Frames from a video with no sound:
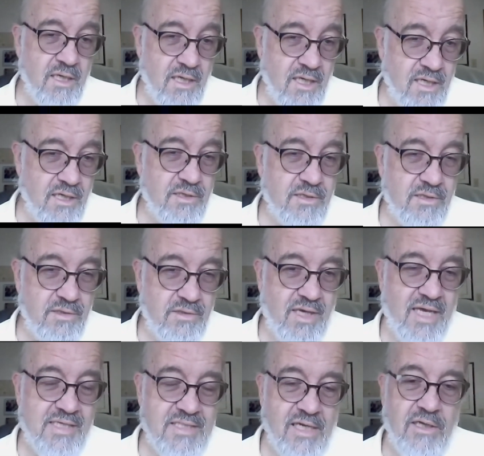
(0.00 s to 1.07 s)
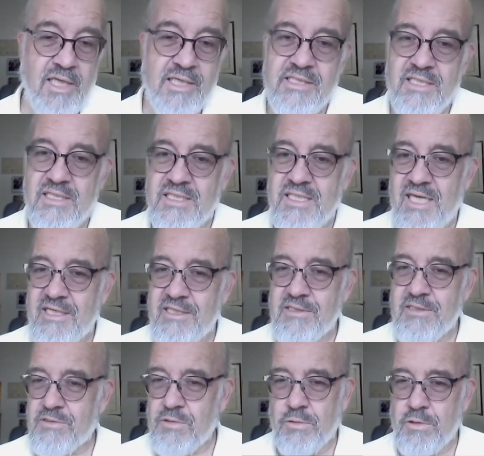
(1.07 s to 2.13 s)
as I like to say,
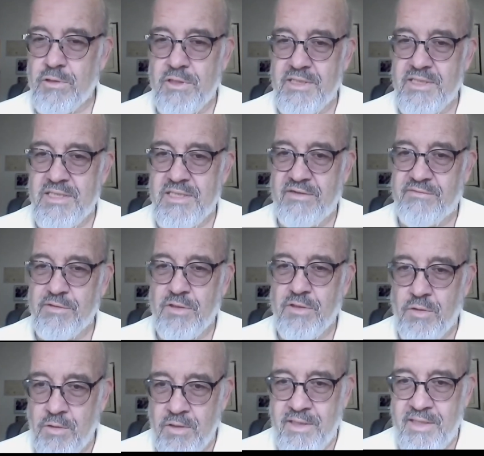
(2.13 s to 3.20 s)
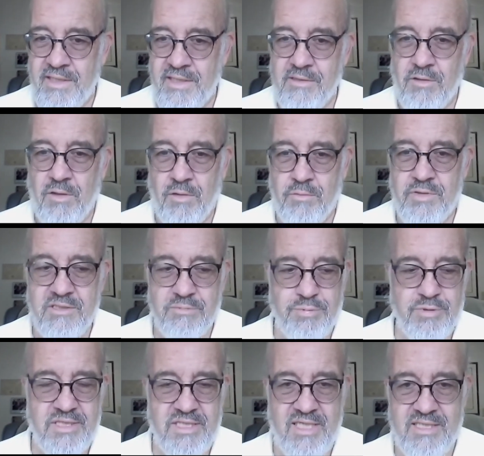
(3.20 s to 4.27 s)
the Torah is never coy. It always
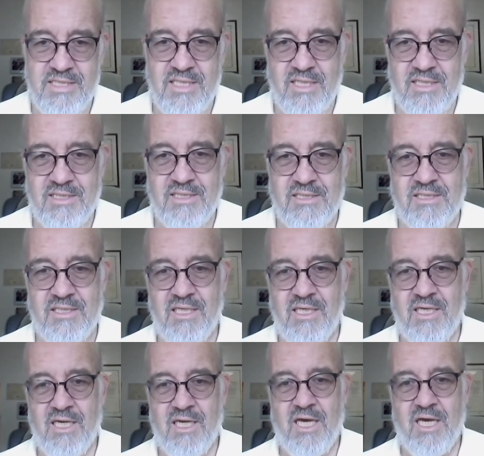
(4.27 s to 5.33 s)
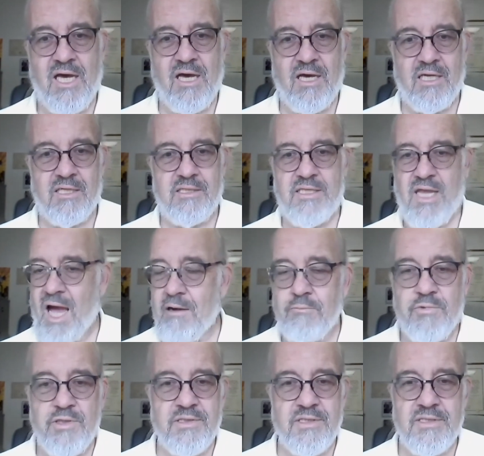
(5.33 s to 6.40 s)
presents us not
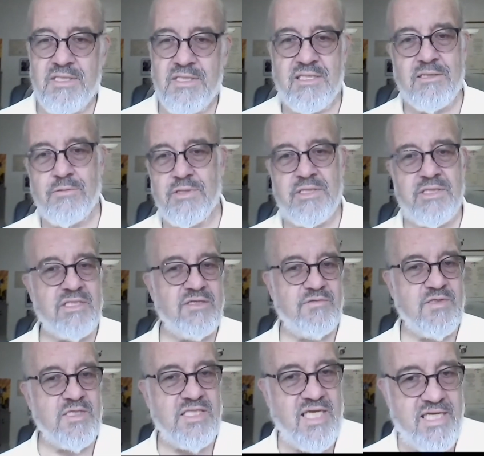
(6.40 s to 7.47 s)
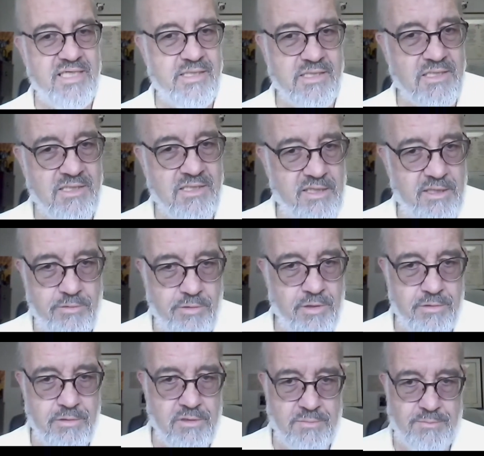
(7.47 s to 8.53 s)
with a series of saints and
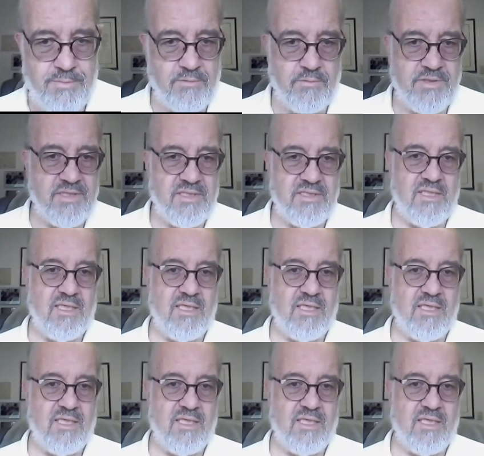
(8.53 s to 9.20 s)
heroes, but with